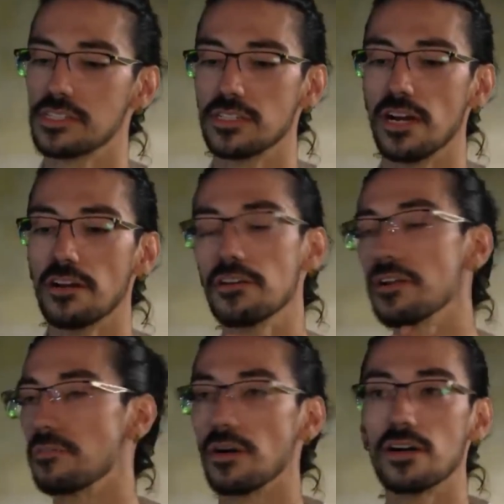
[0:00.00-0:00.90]
head to
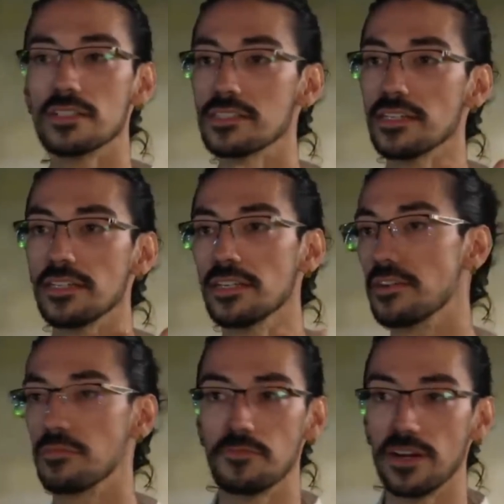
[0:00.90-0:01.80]
make him present as
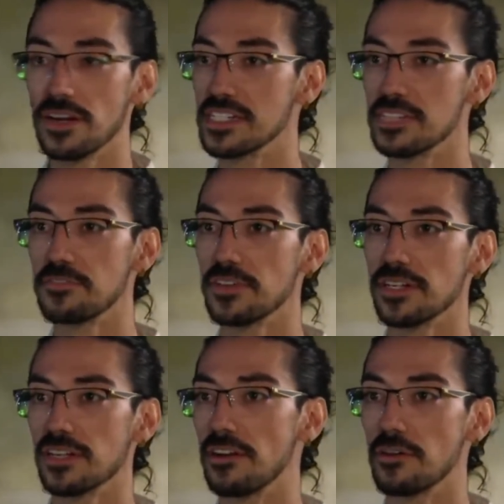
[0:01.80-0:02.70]
okay,
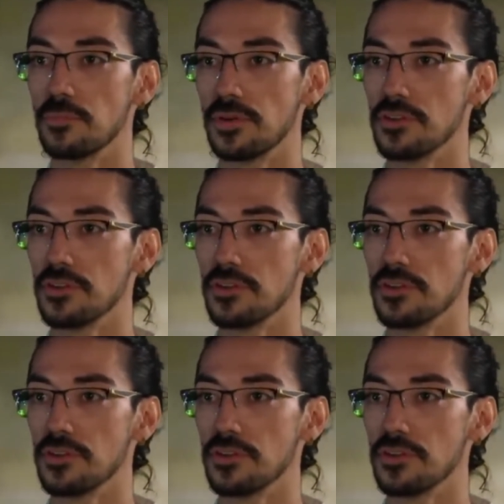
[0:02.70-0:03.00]
even though he was